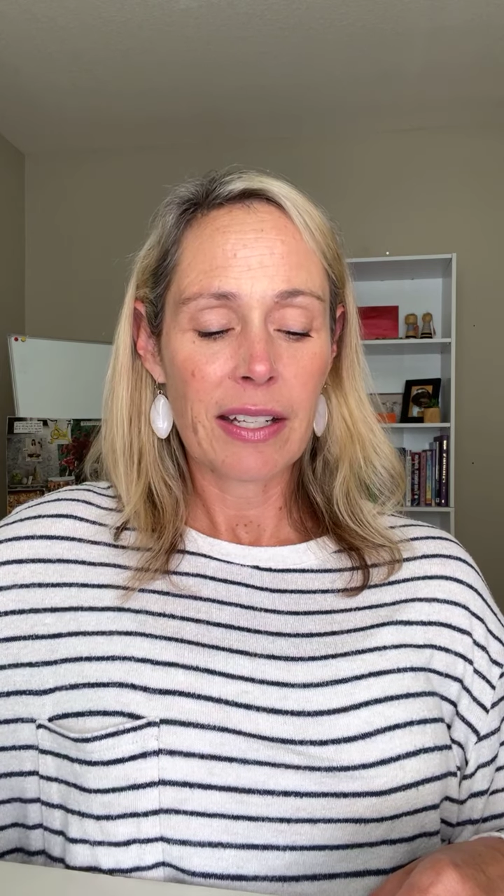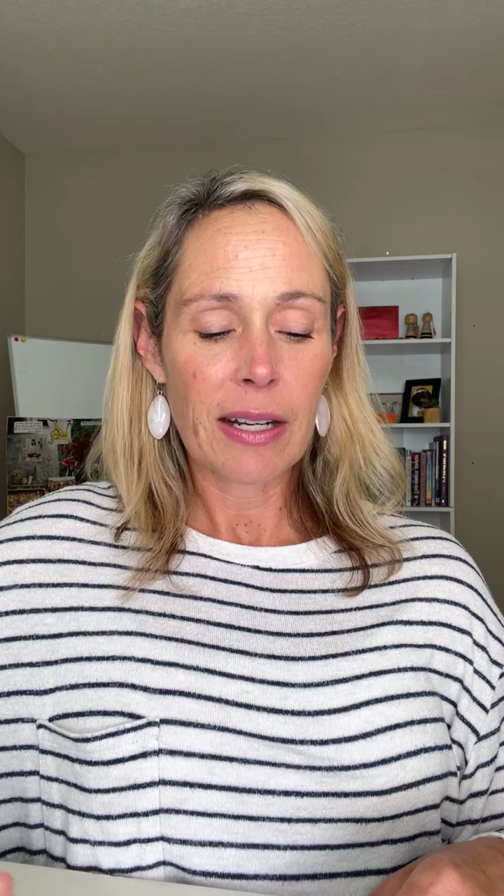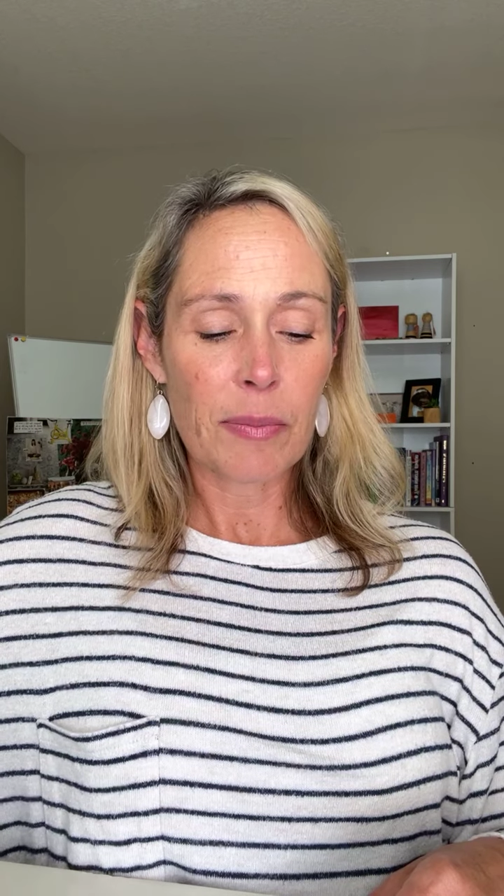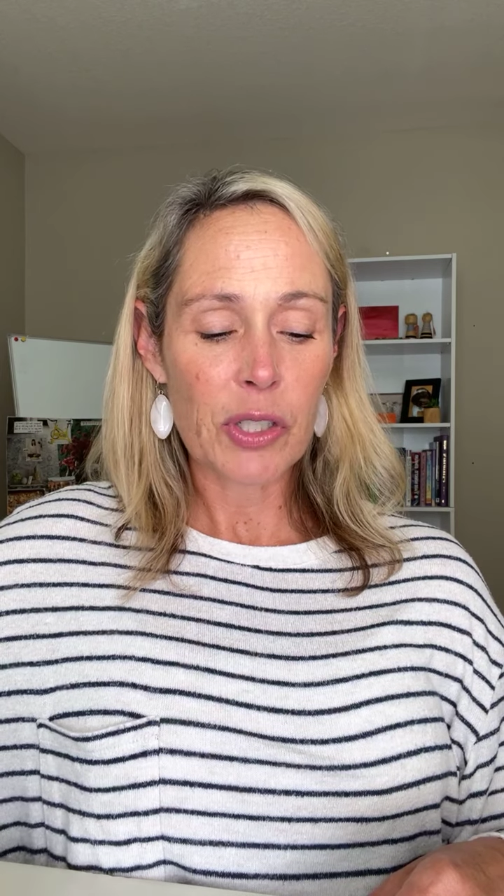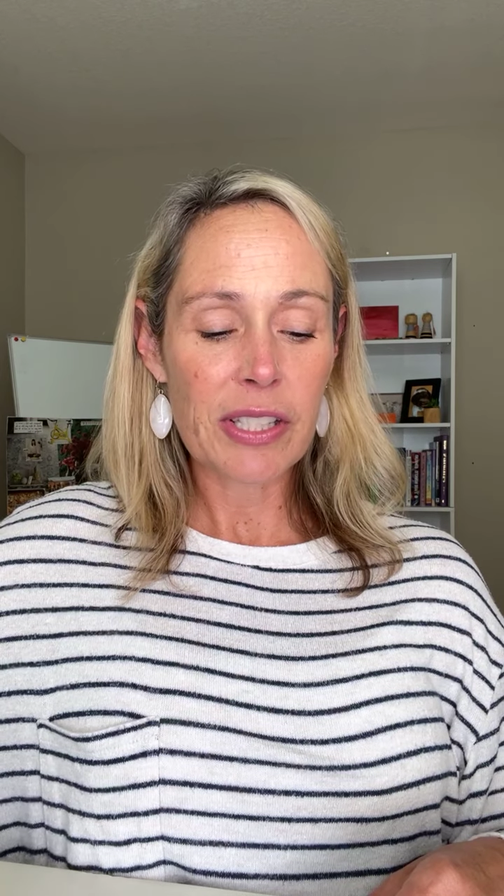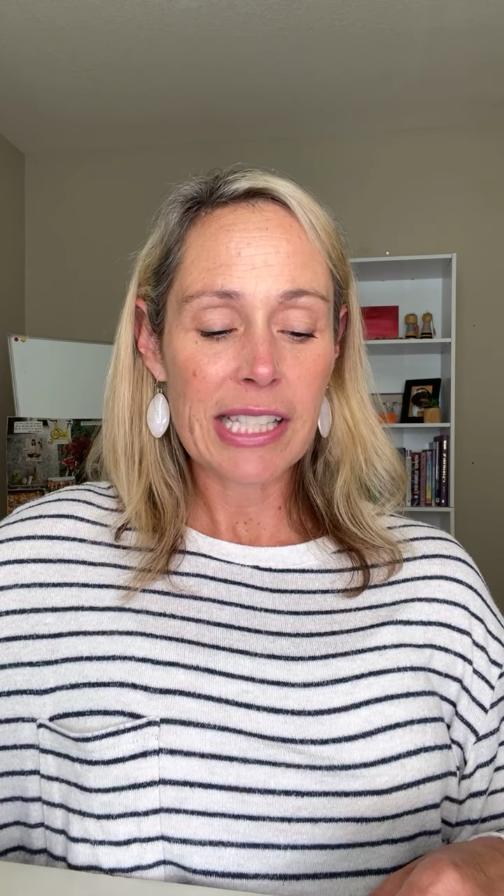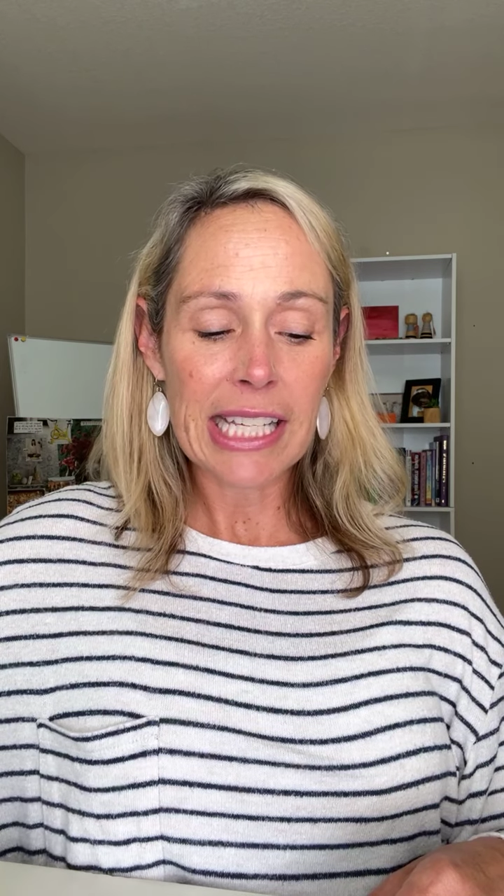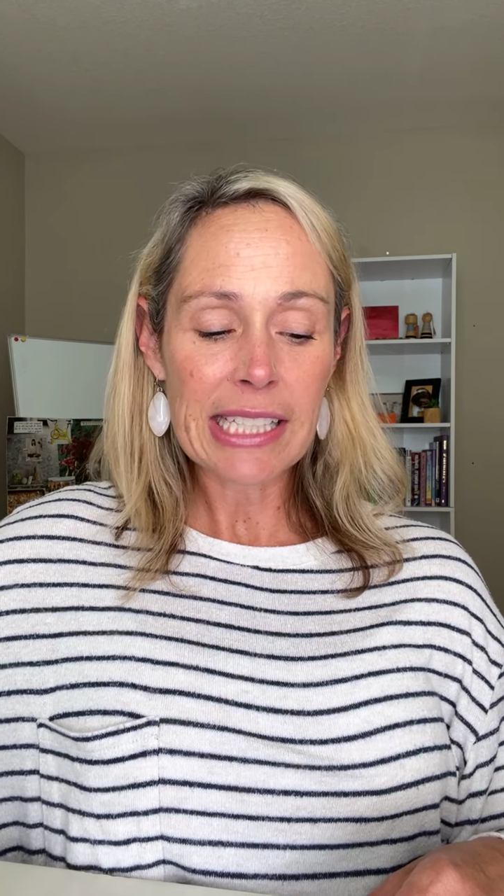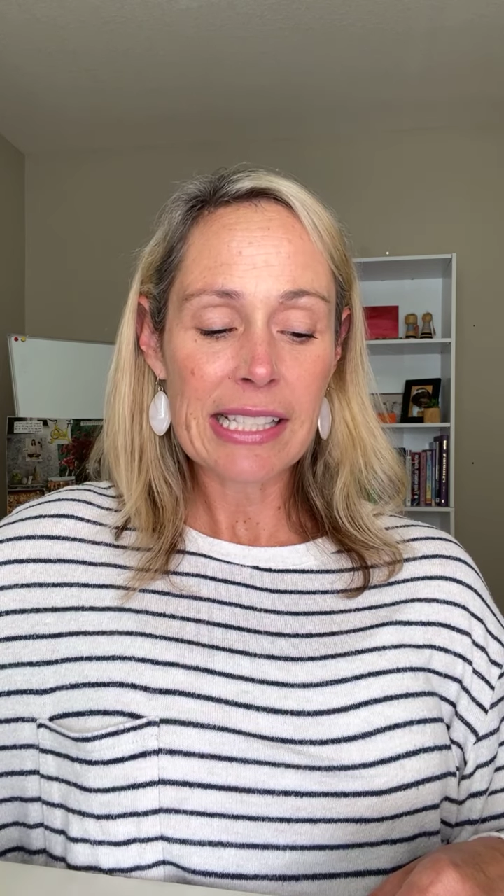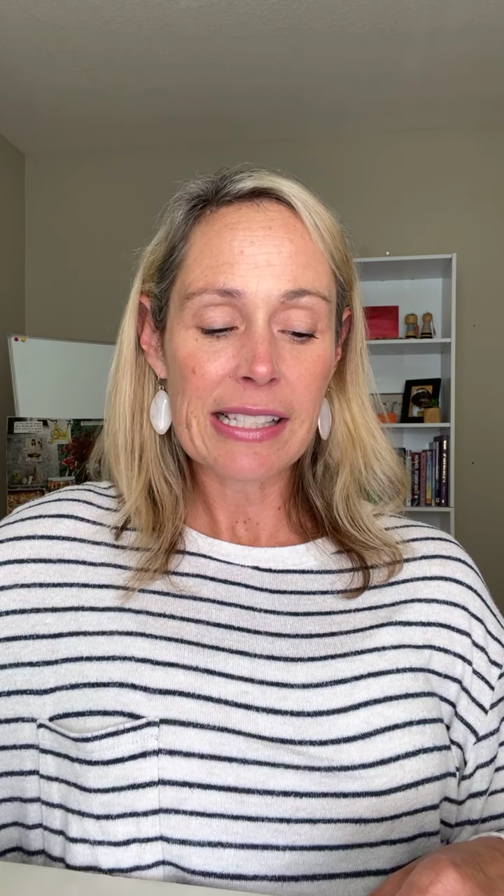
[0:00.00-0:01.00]
Number
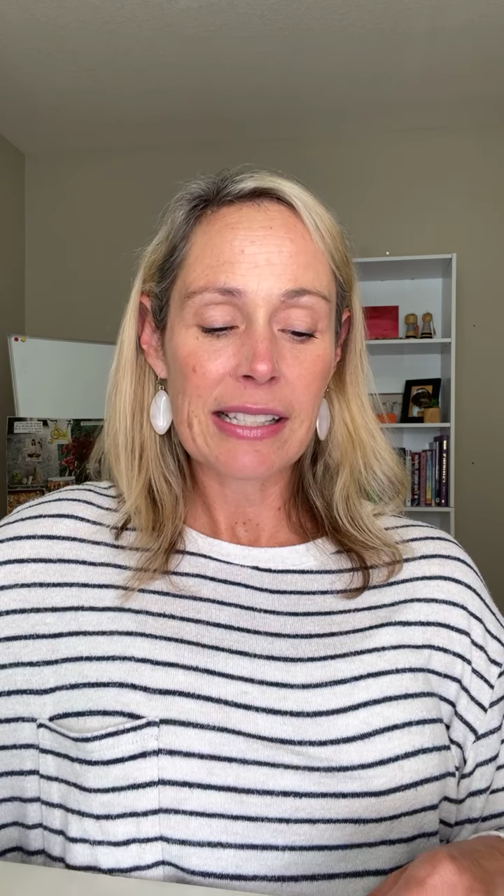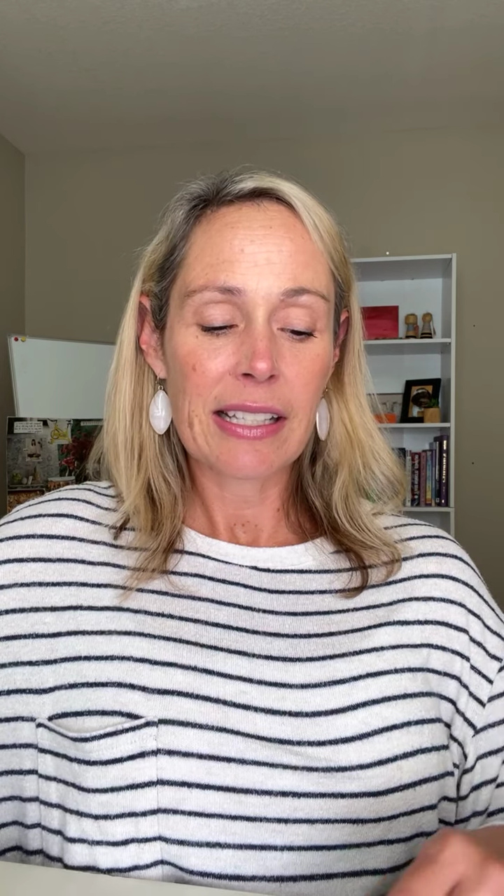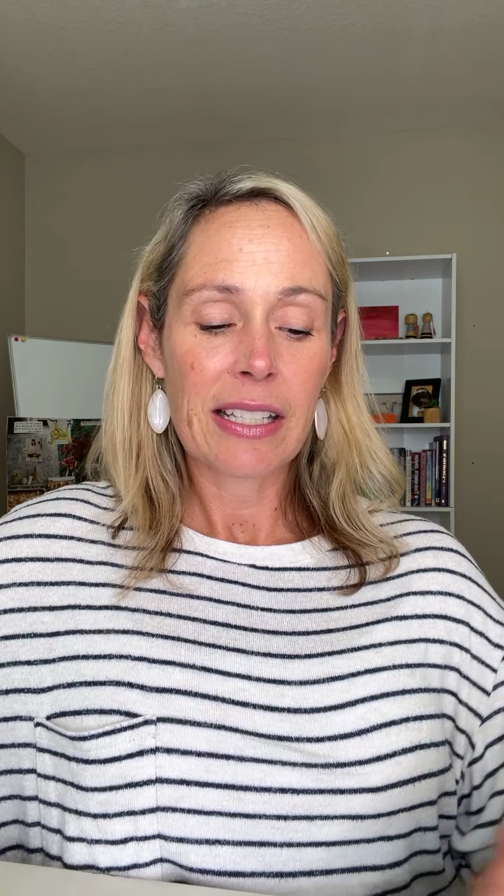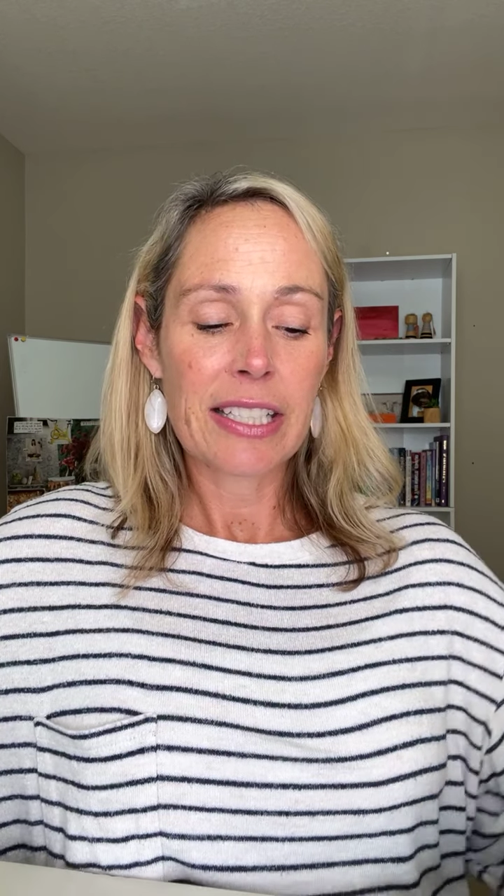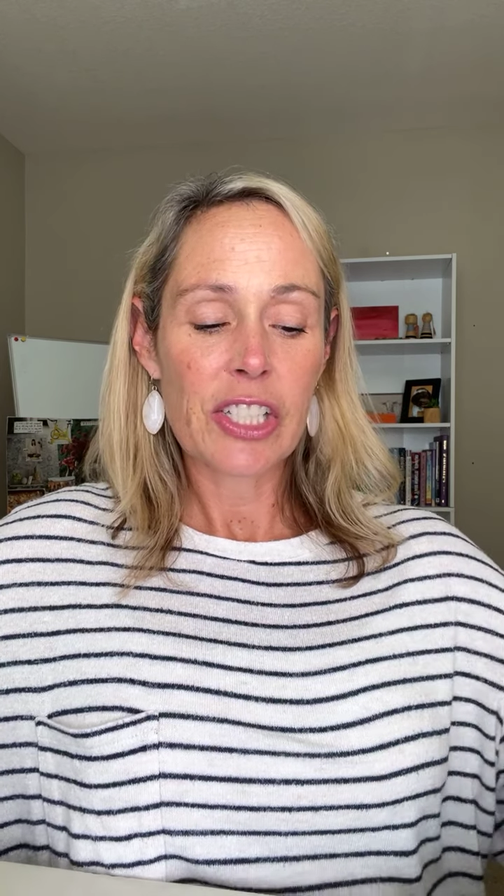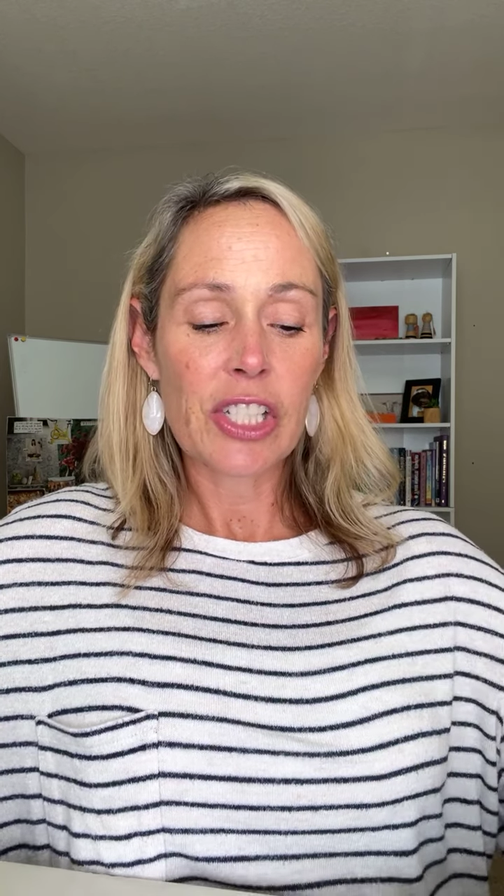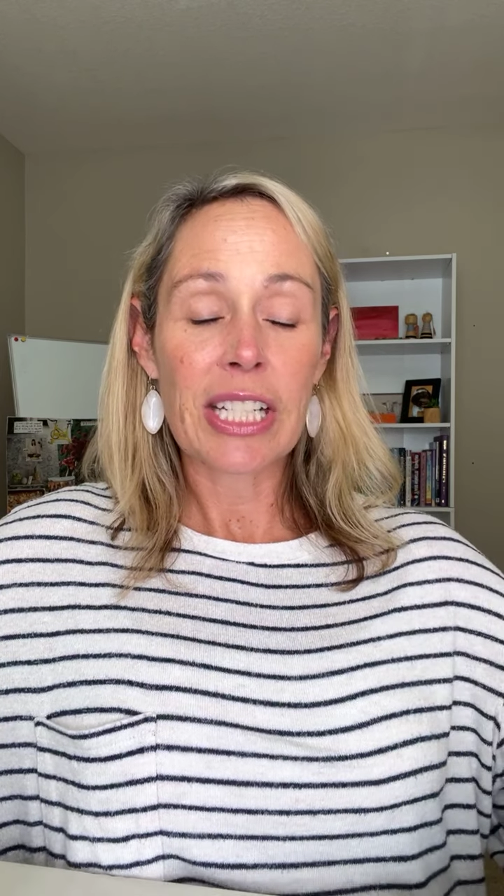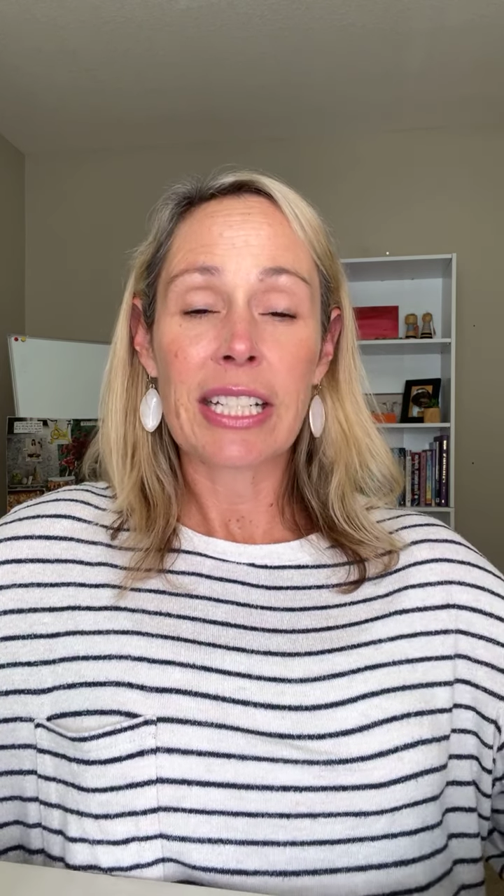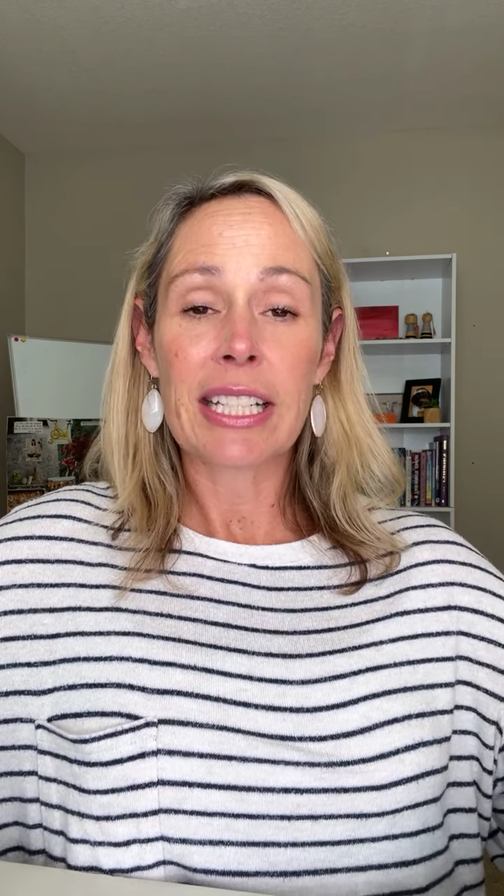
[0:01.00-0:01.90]
6, she